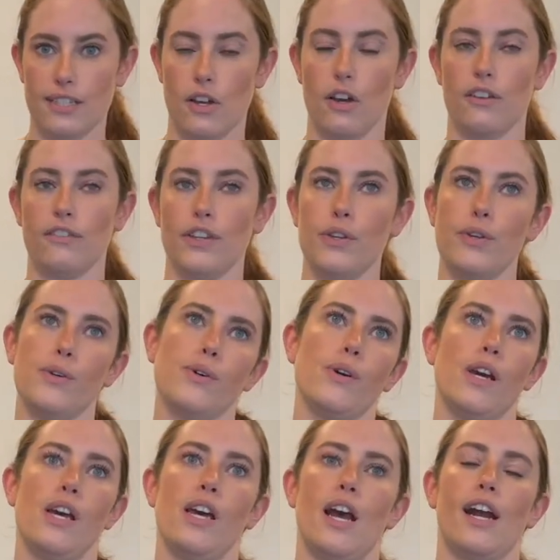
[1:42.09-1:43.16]
So if you
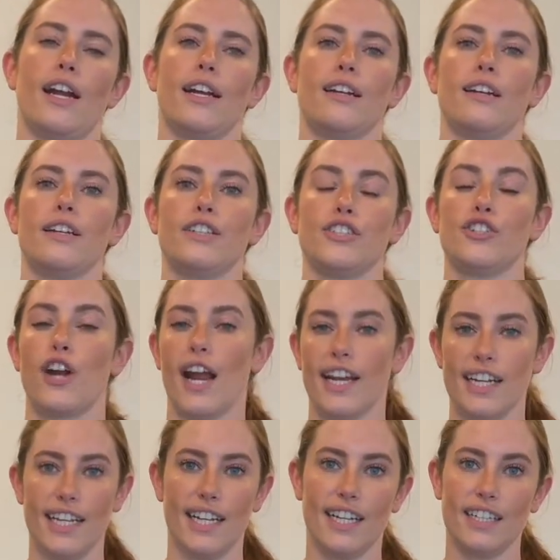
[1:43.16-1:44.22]
are
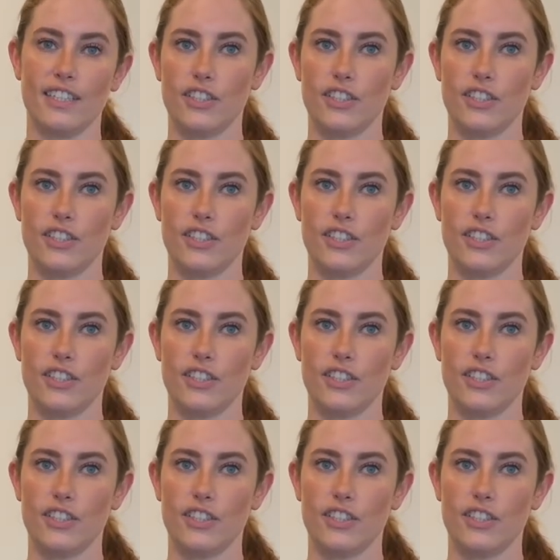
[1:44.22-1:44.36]
trying to get into